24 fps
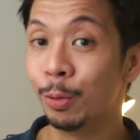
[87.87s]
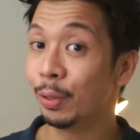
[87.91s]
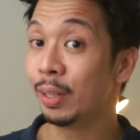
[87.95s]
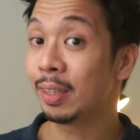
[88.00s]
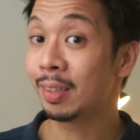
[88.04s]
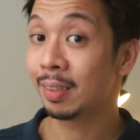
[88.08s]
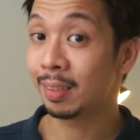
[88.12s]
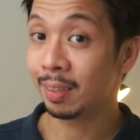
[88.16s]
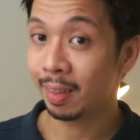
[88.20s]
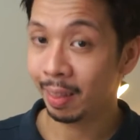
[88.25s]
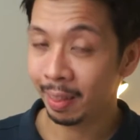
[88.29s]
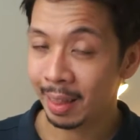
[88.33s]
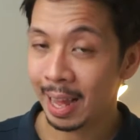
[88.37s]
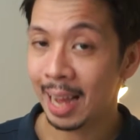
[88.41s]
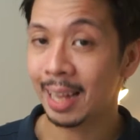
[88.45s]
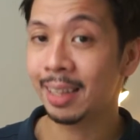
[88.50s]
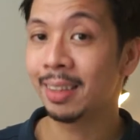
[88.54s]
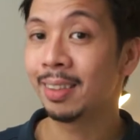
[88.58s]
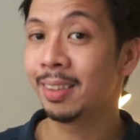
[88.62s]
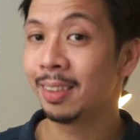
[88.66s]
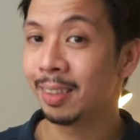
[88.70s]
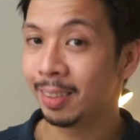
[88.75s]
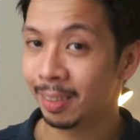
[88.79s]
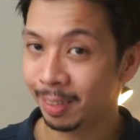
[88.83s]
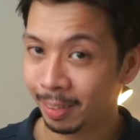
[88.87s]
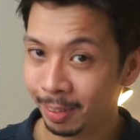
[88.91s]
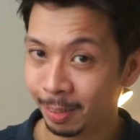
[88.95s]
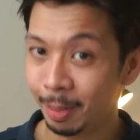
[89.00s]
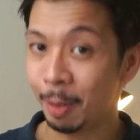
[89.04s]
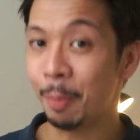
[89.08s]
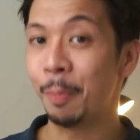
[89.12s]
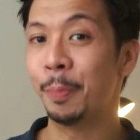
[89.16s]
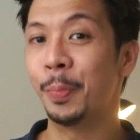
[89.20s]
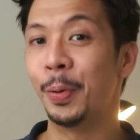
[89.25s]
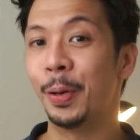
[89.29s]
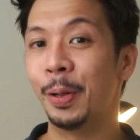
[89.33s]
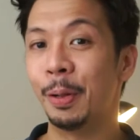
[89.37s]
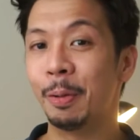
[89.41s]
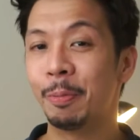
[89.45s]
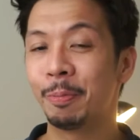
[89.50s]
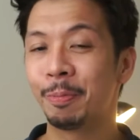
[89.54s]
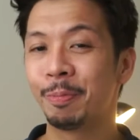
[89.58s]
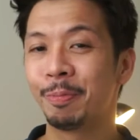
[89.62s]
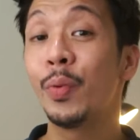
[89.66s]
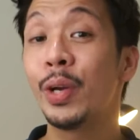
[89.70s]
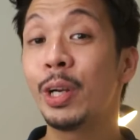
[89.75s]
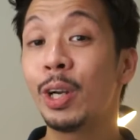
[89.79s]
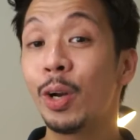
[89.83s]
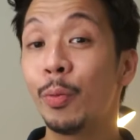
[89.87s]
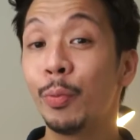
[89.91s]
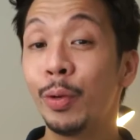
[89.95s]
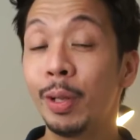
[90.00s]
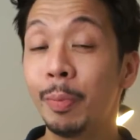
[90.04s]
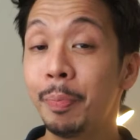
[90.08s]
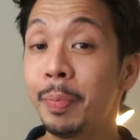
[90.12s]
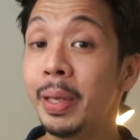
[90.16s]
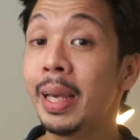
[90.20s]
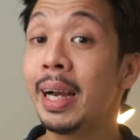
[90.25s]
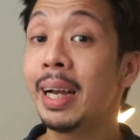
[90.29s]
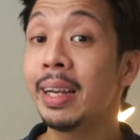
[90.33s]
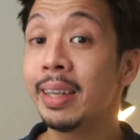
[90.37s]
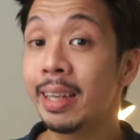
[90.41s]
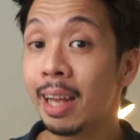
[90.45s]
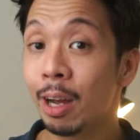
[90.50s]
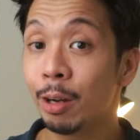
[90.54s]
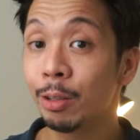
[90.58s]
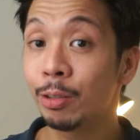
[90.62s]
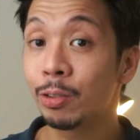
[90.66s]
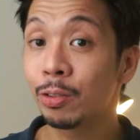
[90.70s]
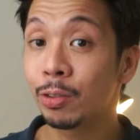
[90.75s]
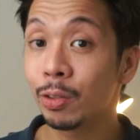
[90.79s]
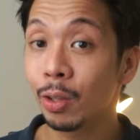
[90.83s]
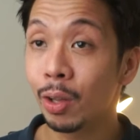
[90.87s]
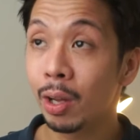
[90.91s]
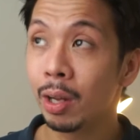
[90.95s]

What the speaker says: It's that simple. And the winner will be announced